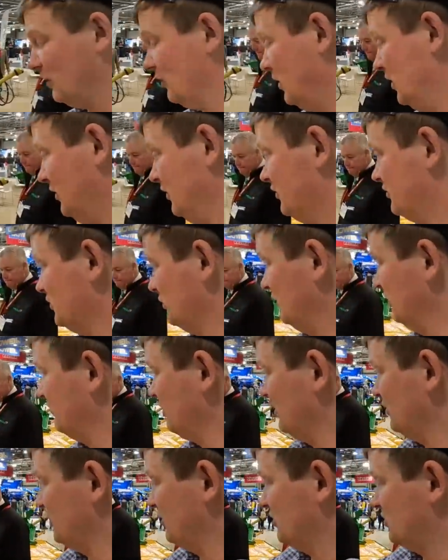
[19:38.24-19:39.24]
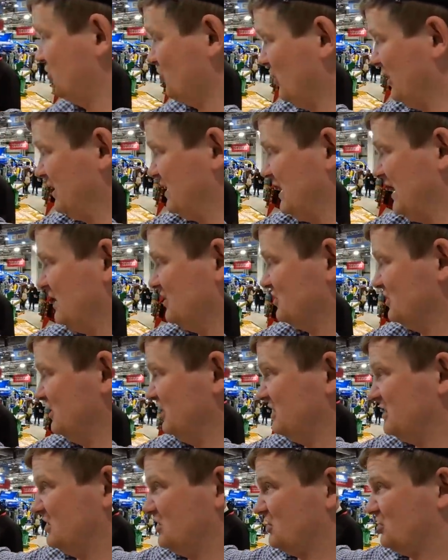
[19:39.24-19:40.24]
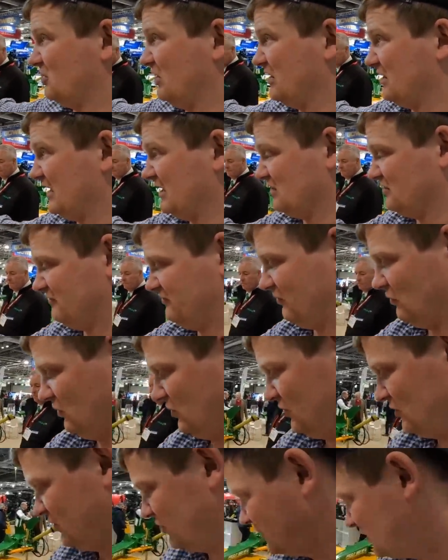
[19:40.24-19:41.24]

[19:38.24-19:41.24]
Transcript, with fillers: one. So we've got the 3,000. This is 3,400.